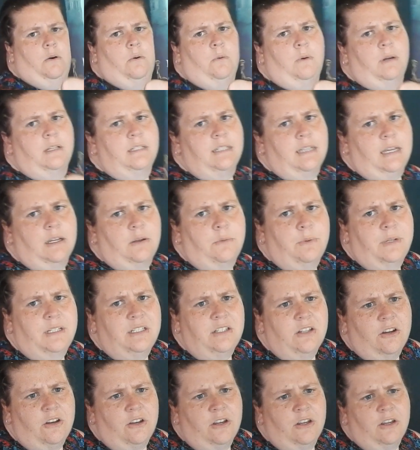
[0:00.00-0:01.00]
One Dark
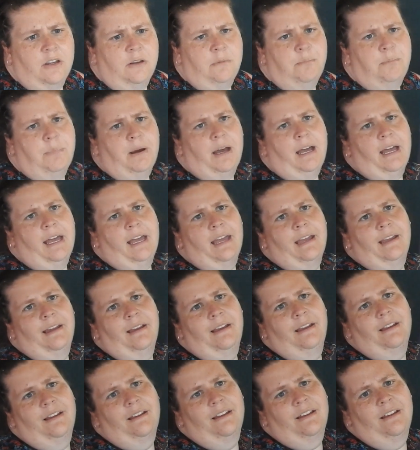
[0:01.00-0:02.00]
Window by
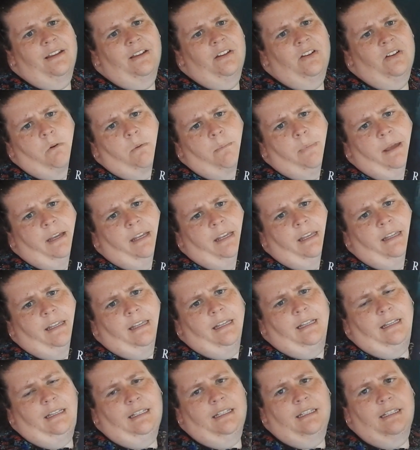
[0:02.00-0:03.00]
Rebecca
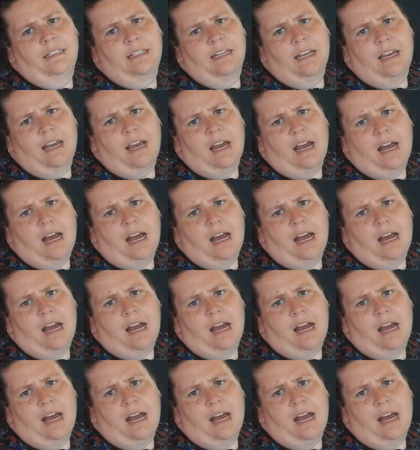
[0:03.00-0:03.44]
Gillen.